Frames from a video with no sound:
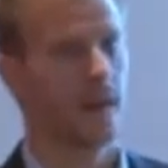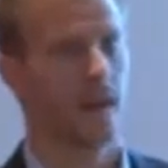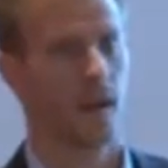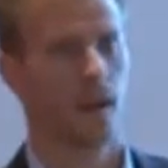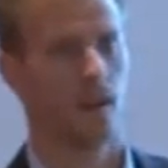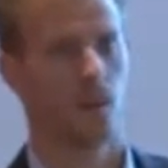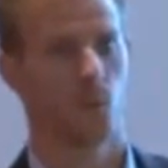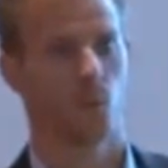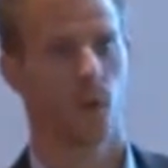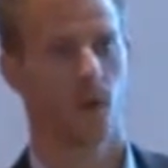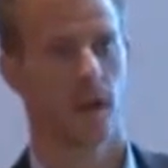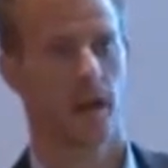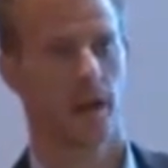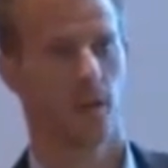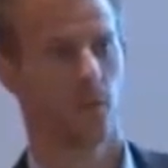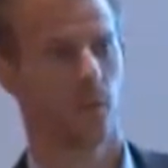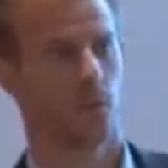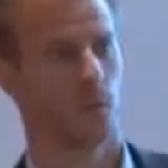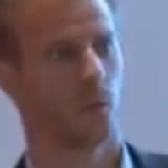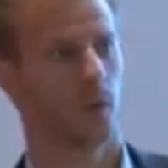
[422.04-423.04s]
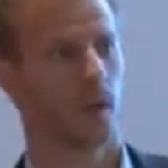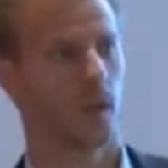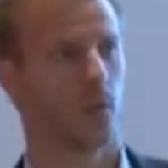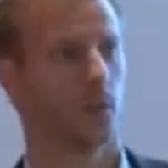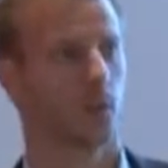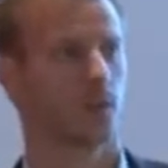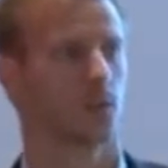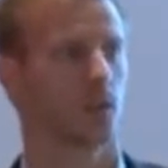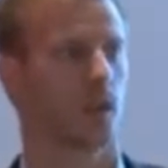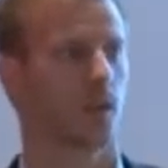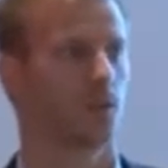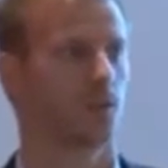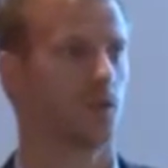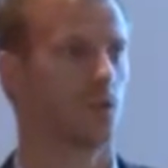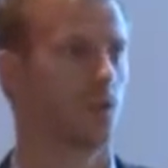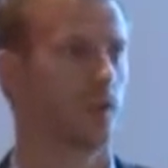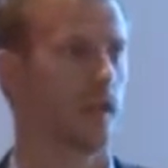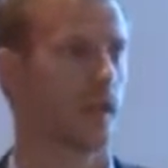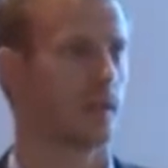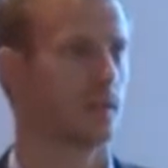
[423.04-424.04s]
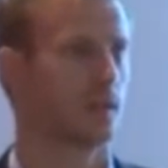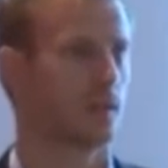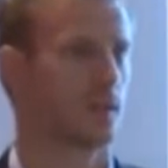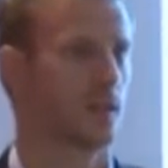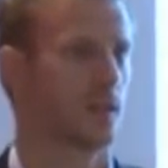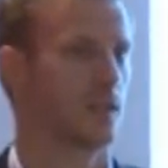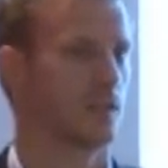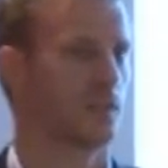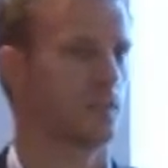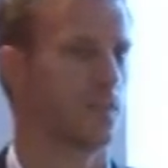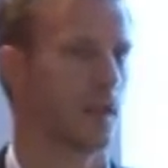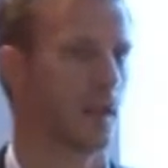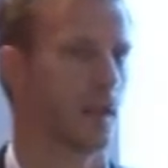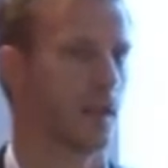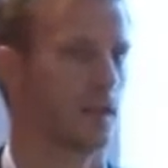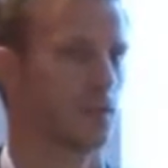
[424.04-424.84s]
And the way we try to do that is by